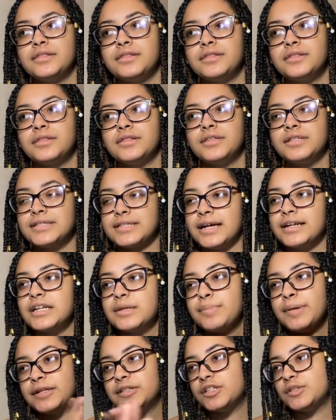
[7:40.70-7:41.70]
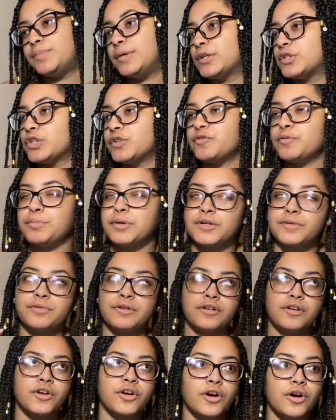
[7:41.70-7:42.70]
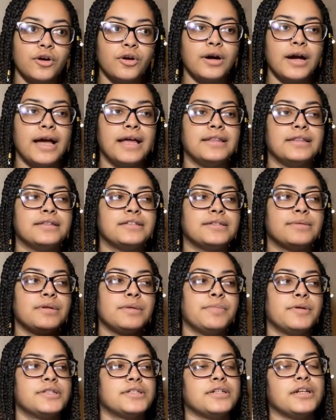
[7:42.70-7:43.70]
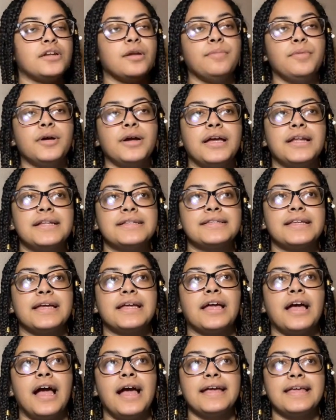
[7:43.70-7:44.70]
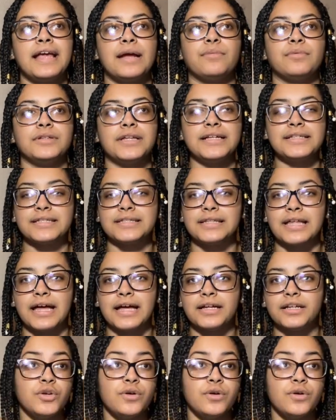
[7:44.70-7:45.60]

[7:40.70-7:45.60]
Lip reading: society paints this picture of a perfect girl and somebody puts it in a book and it's like, I can't relate to that.